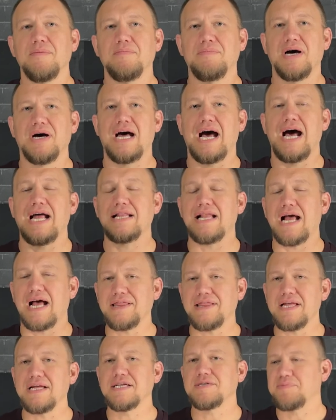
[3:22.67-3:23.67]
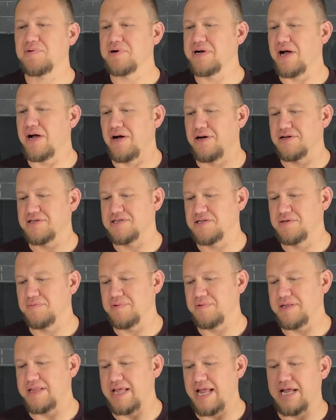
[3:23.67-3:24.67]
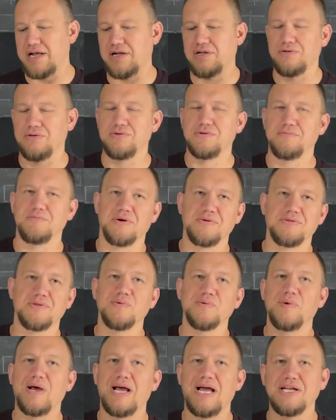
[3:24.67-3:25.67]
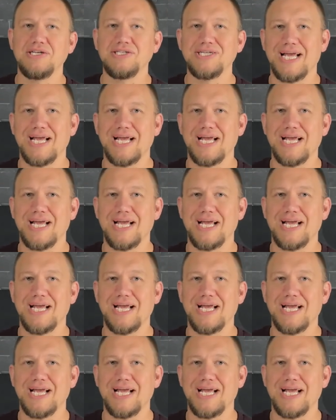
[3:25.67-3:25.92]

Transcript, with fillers: but I think it's pretty awesome that they include both the wedge